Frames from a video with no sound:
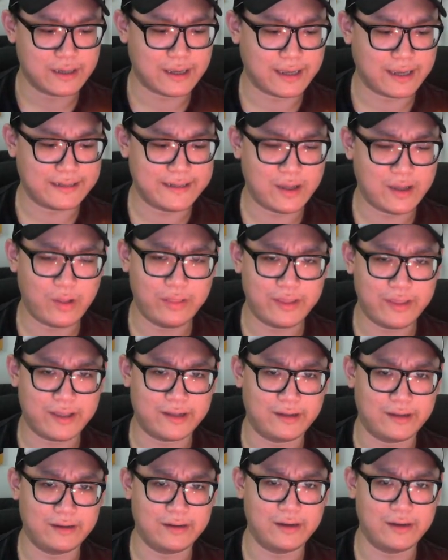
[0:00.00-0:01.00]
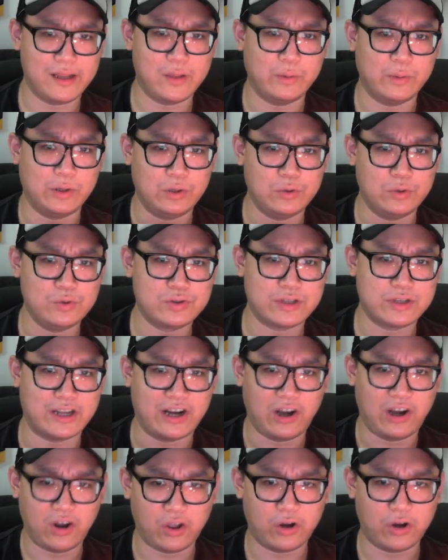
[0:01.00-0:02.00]
I doubt that it will lose a
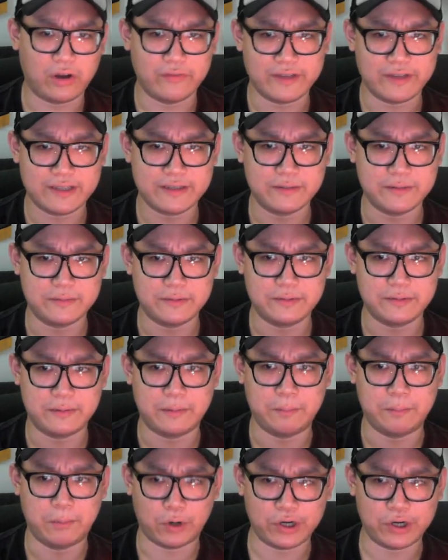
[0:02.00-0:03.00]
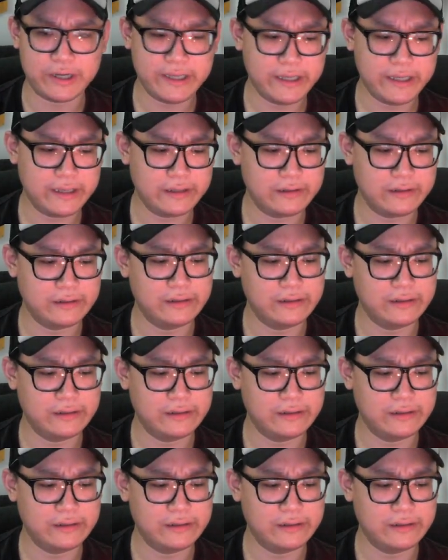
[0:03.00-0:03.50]
lot of its body.